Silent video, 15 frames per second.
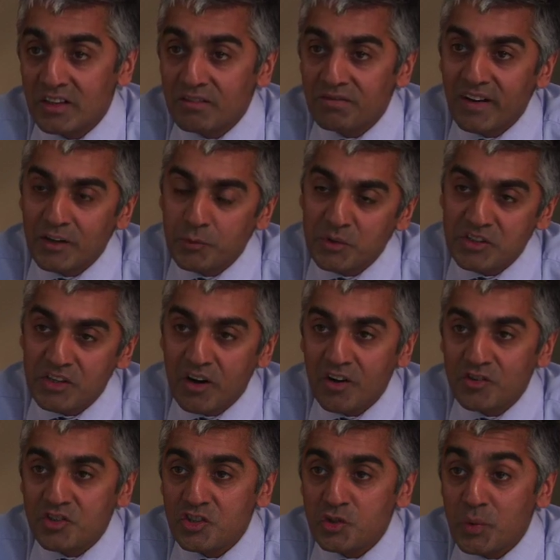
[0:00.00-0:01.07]
In fact, we see
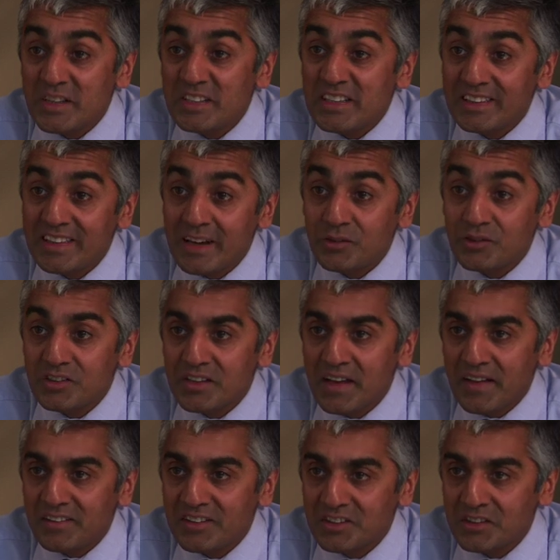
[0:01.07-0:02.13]
120,000
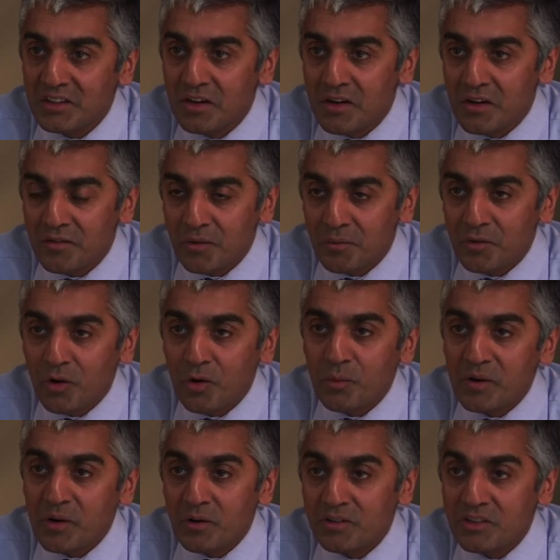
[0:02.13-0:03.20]
deaths from
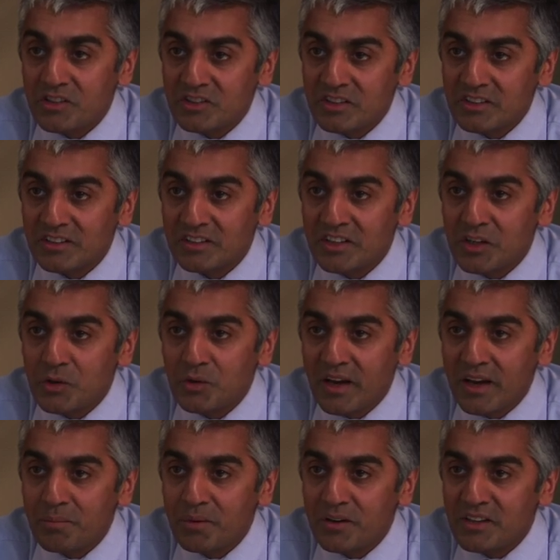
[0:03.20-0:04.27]
coronary artery disease in the
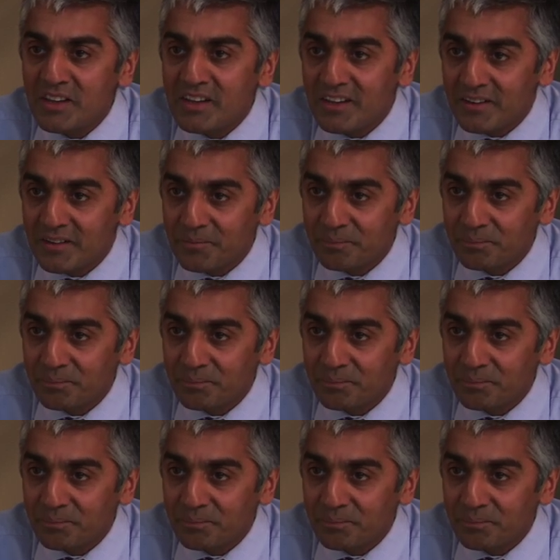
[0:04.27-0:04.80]
UK per year.